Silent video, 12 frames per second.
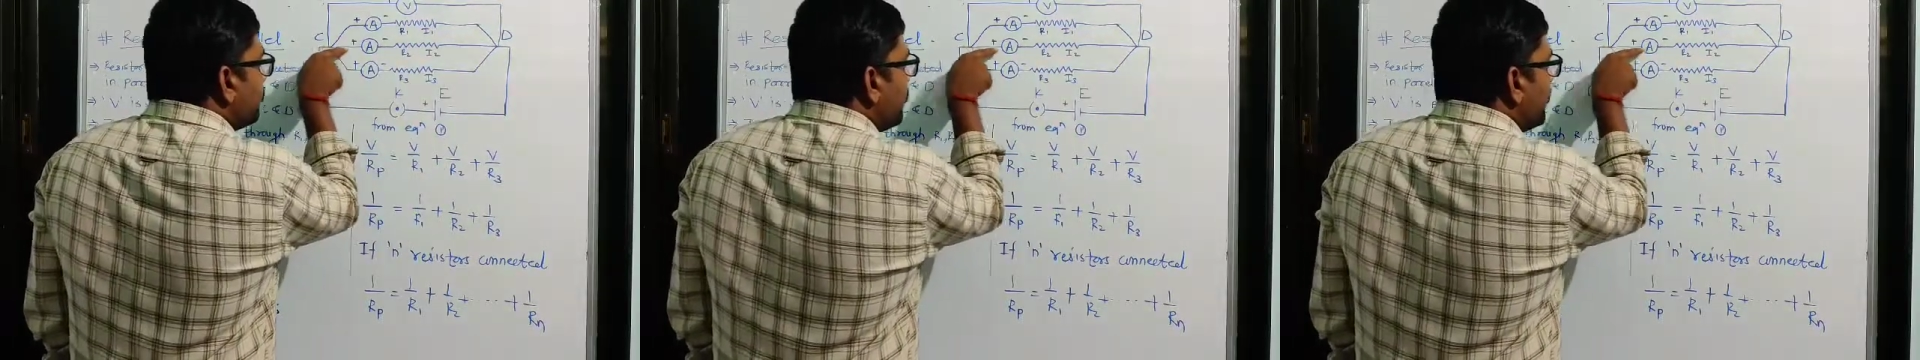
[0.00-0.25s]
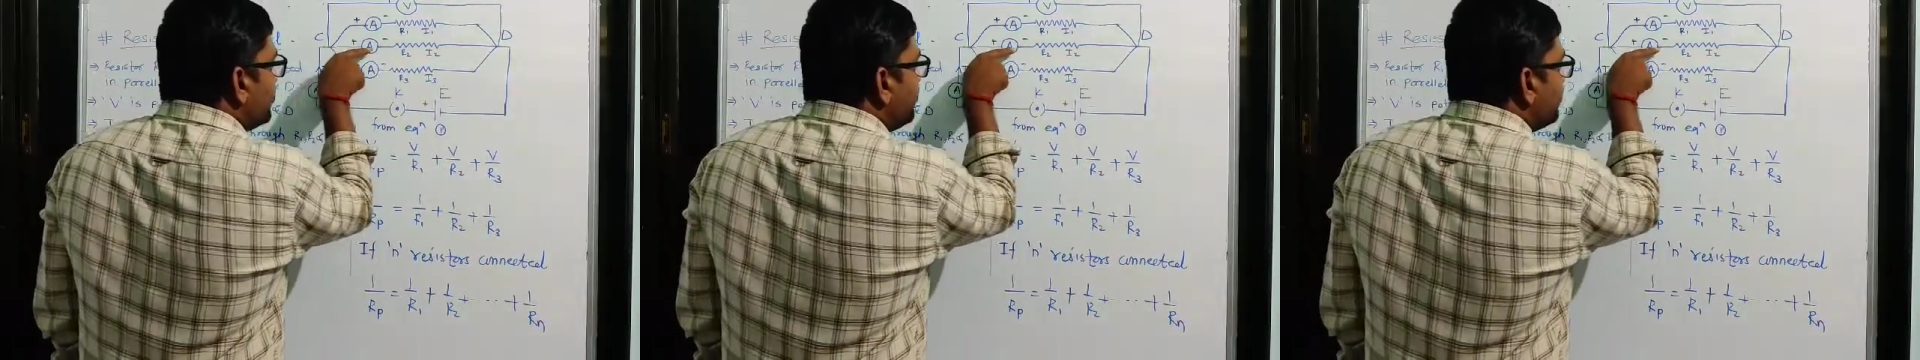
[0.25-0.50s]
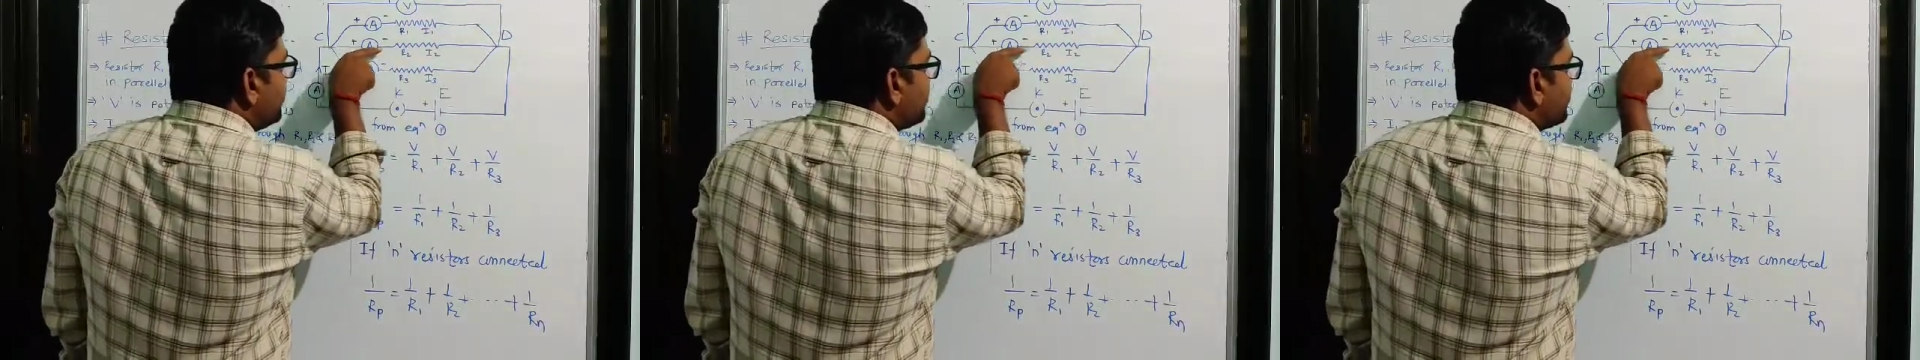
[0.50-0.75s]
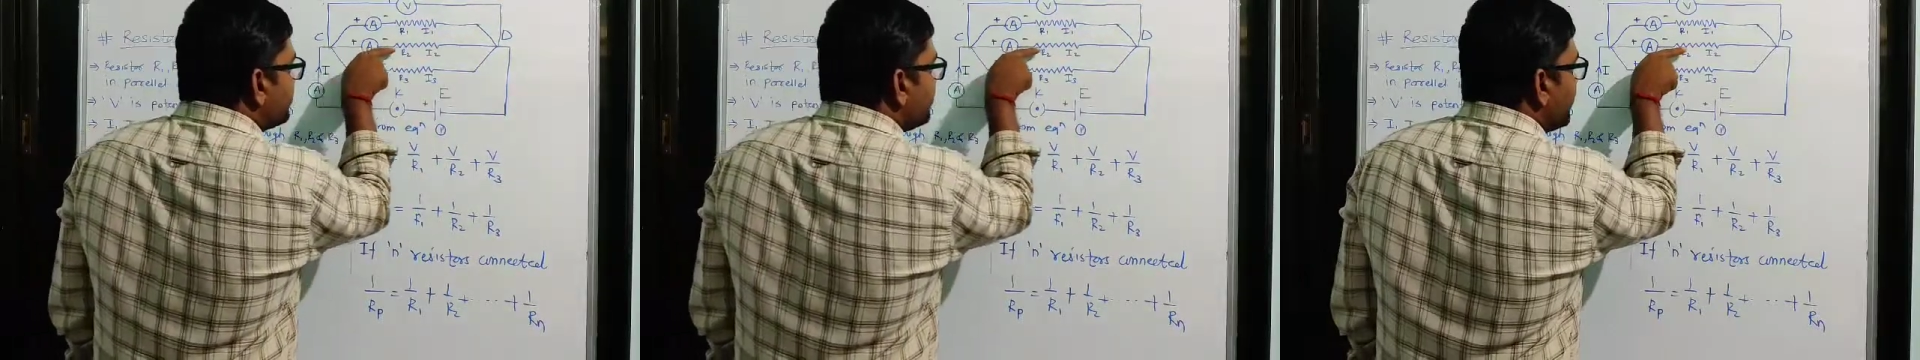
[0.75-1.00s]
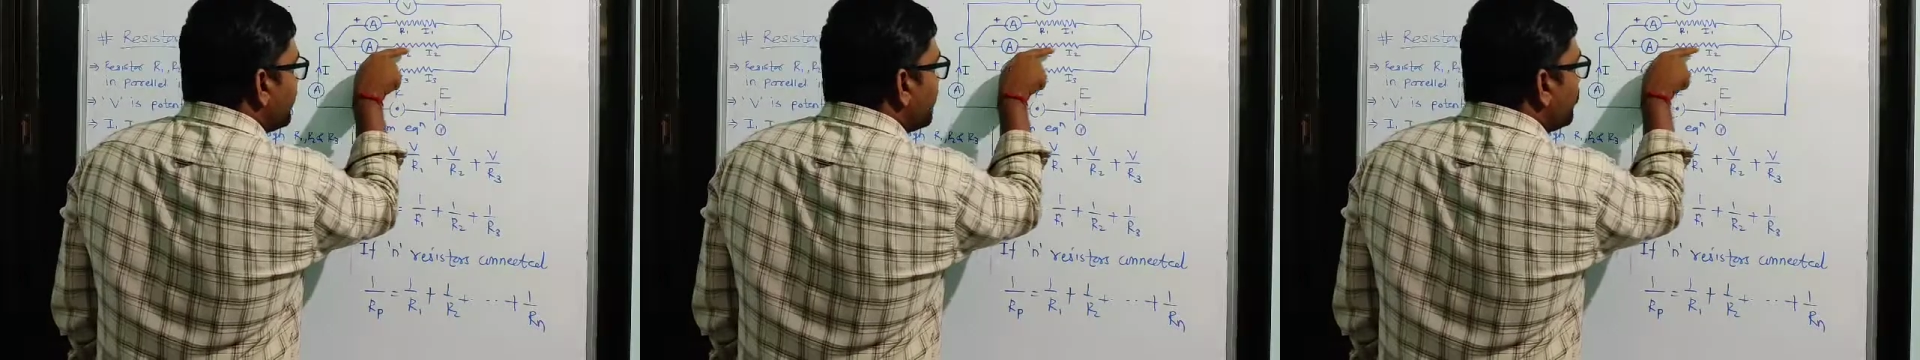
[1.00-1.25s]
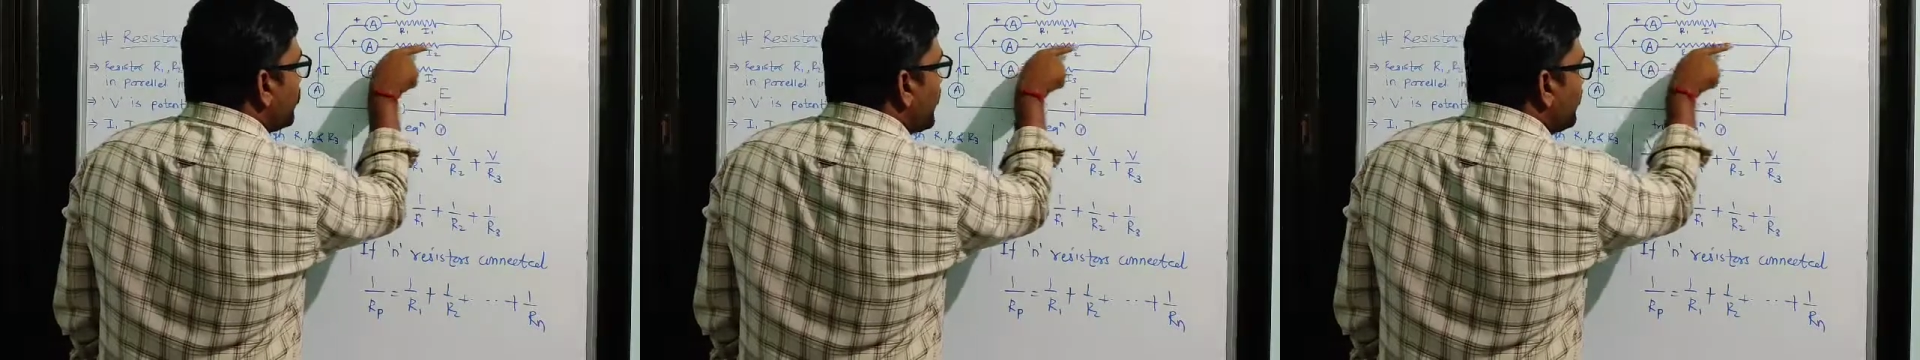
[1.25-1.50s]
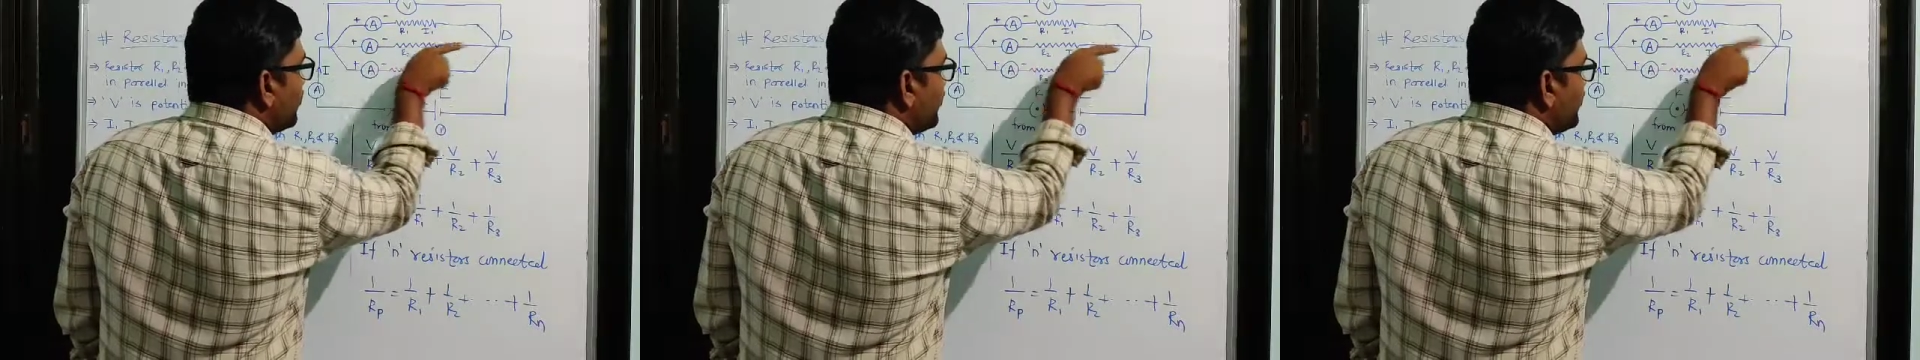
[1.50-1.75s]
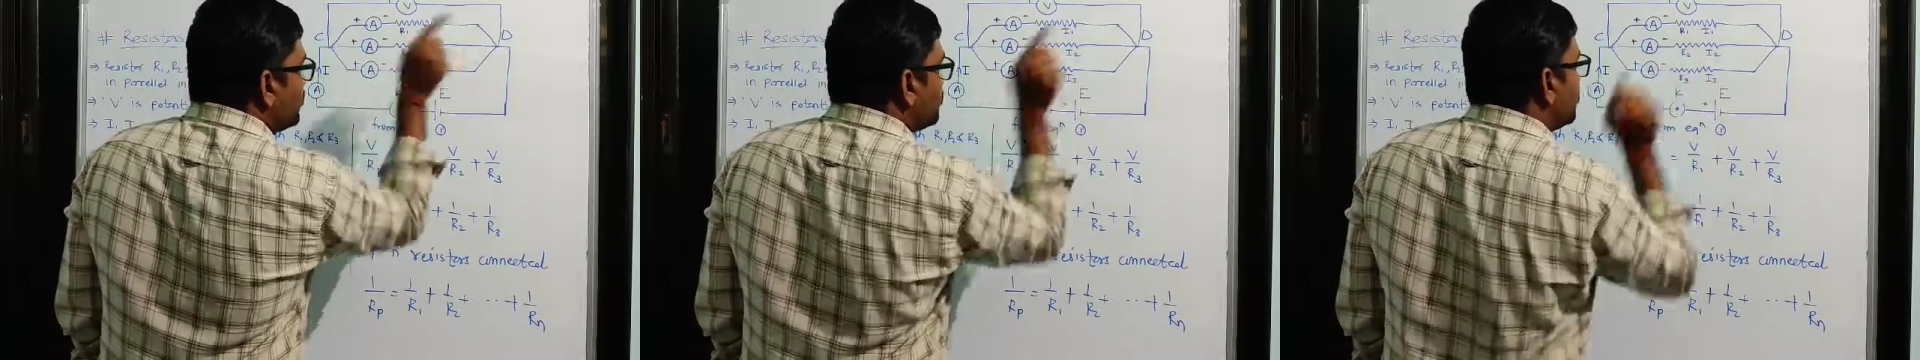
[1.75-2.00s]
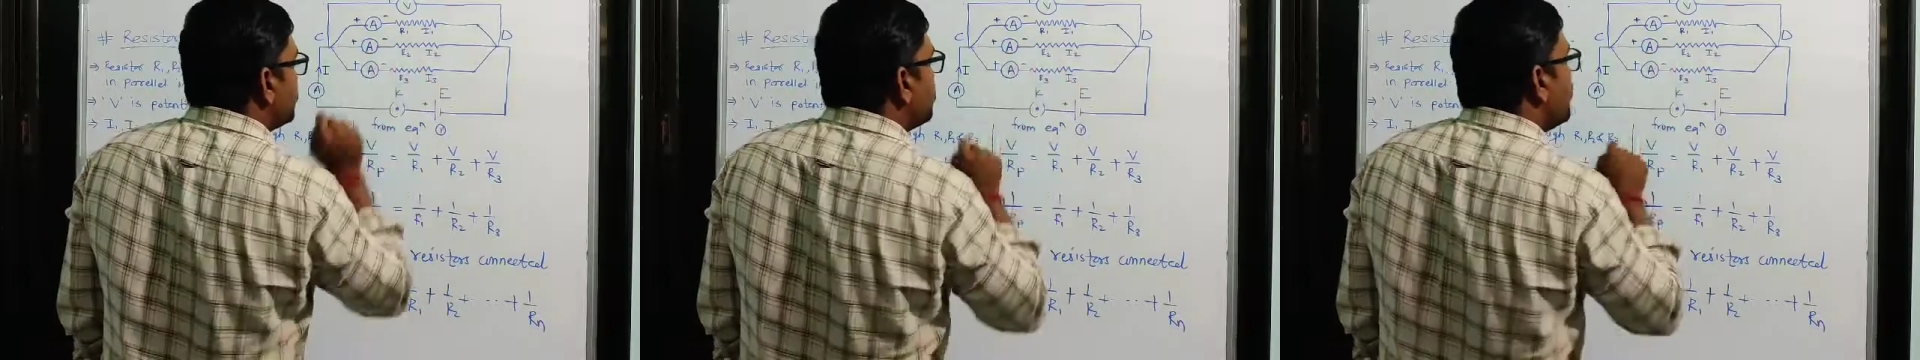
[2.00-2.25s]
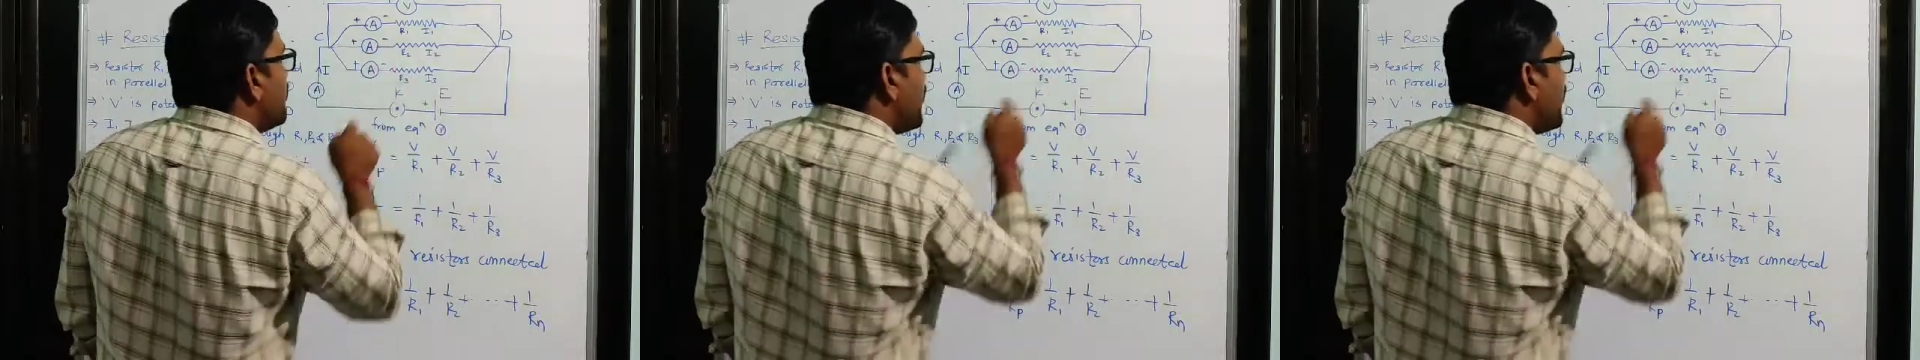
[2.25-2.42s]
by this second wire connection,